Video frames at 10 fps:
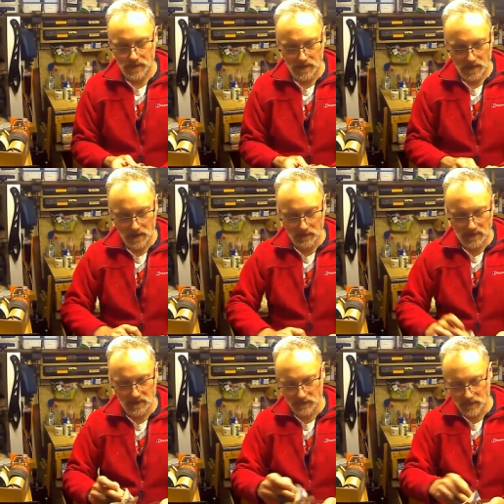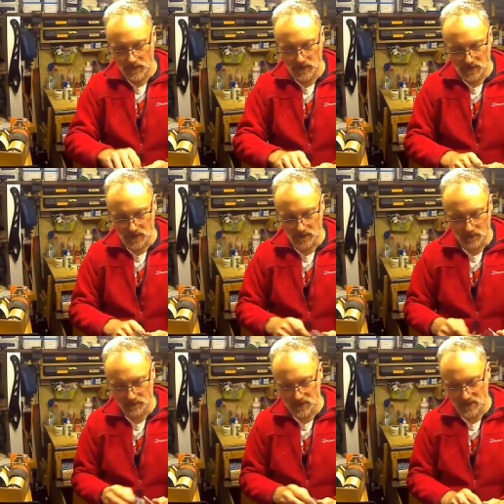inherited a few years ago a
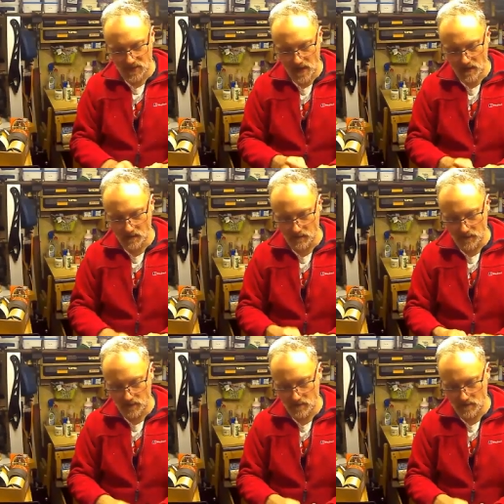stack of